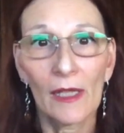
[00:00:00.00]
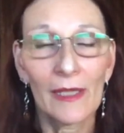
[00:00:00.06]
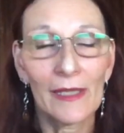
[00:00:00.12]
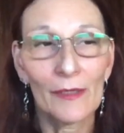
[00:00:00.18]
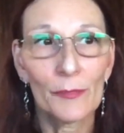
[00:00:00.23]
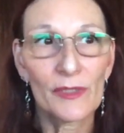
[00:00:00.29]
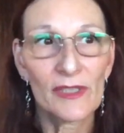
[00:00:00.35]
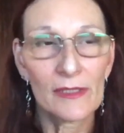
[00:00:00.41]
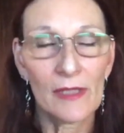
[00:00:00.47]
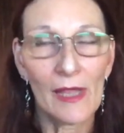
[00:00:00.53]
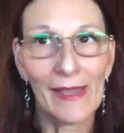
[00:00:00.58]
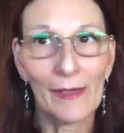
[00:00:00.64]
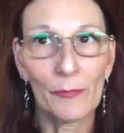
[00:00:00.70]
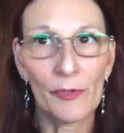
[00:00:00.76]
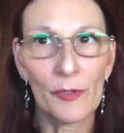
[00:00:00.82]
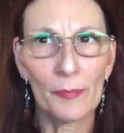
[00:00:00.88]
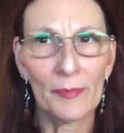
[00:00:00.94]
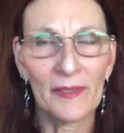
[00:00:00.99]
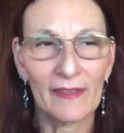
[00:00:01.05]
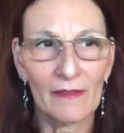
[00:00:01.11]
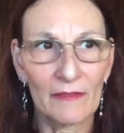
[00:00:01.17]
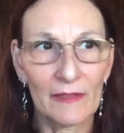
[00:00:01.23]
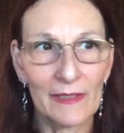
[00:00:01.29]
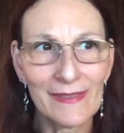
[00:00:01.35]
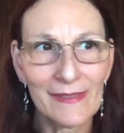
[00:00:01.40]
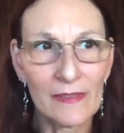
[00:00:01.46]
It was like we were being
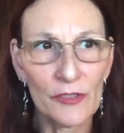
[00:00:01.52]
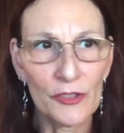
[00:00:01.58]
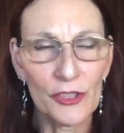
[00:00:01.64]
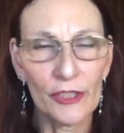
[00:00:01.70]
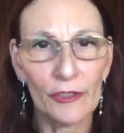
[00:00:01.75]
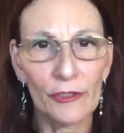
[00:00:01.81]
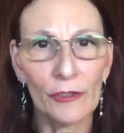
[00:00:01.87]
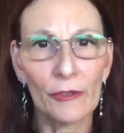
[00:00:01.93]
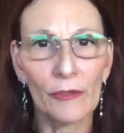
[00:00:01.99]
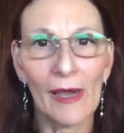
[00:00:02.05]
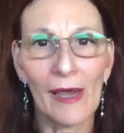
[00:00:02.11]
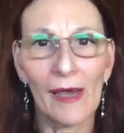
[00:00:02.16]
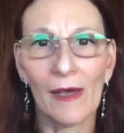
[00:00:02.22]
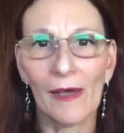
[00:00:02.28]
listened to.